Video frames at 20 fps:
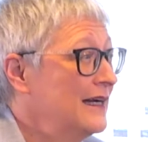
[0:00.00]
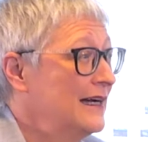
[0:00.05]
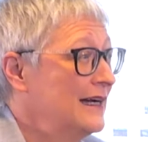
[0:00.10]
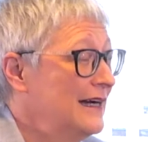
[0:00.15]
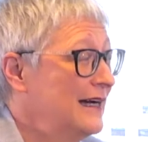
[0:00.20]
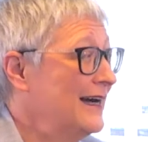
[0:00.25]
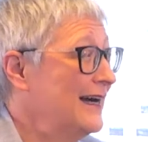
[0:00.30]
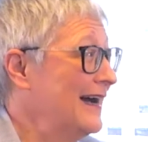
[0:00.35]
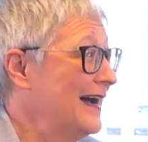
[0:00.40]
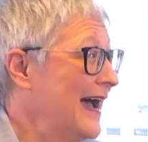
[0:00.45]

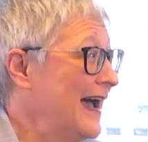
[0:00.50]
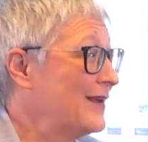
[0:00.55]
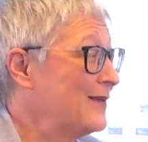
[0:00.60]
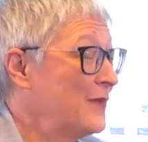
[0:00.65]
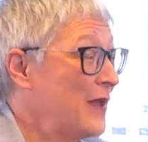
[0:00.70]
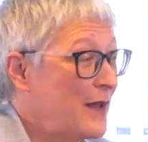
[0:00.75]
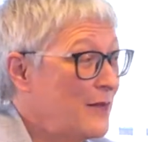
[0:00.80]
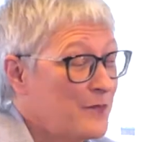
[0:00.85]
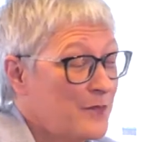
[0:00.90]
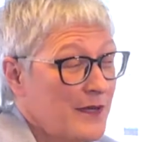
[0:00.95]

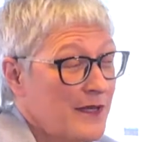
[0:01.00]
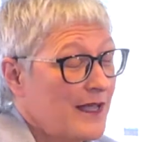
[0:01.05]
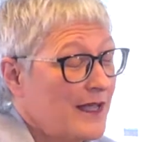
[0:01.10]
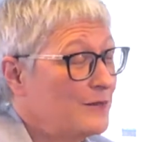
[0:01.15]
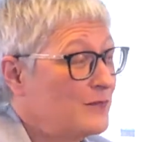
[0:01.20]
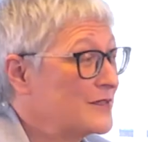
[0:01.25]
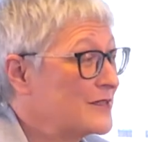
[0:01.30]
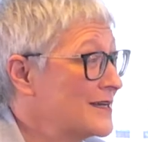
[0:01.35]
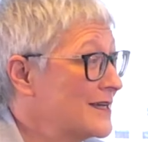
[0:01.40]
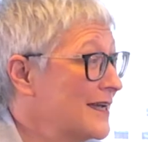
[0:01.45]
And being
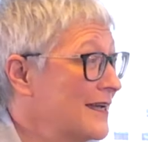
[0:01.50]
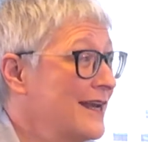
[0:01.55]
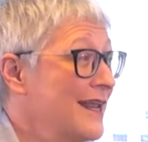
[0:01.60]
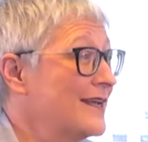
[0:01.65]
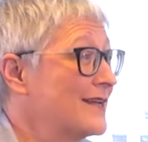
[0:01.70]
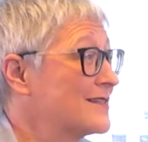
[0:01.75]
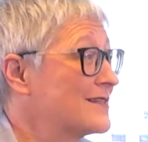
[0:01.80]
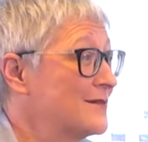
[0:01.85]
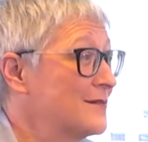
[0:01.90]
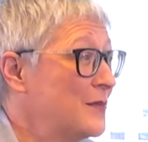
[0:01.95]
able to
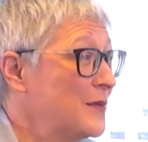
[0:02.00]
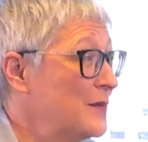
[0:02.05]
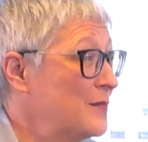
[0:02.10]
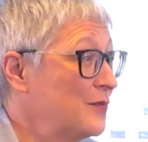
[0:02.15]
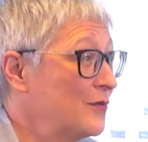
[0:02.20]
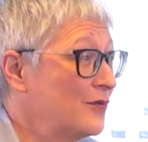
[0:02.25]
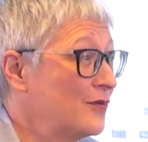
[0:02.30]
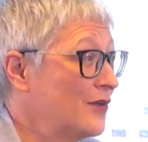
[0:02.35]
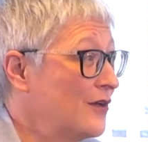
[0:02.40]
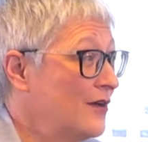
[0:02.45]
connect to
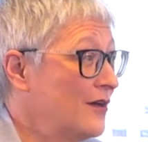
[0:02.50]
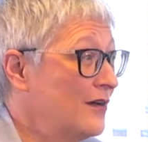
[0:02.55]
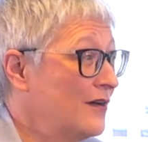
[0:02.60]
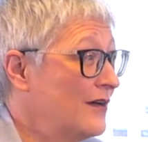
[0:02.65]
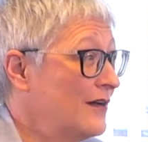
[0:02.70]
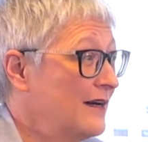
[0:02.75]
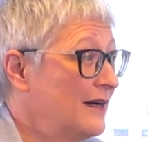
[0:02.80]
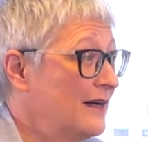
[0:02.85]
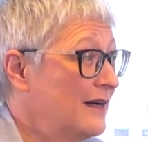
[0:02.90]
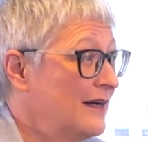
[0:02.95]
people on
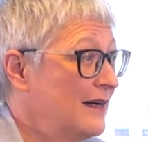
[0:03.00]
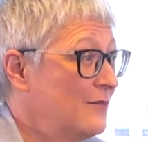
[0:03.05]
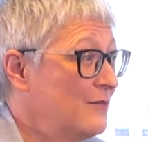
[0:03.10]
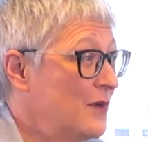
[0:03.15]
a